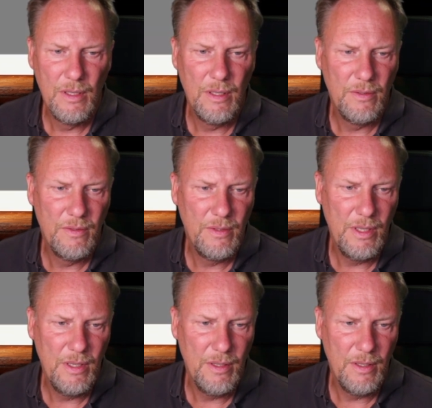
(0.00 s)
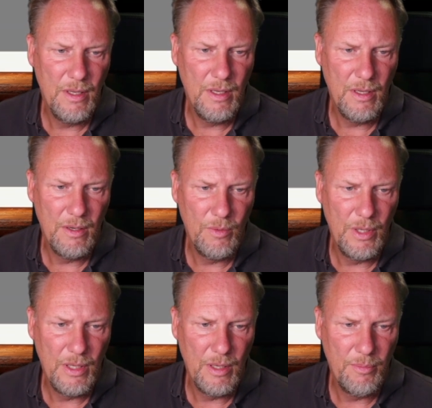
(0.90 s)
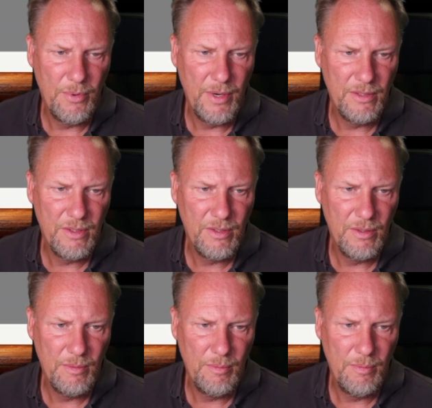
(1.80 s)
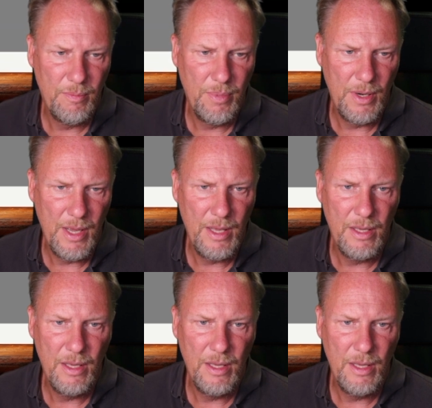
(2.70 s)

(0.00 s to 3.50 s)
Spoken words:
Let's see. And we can press play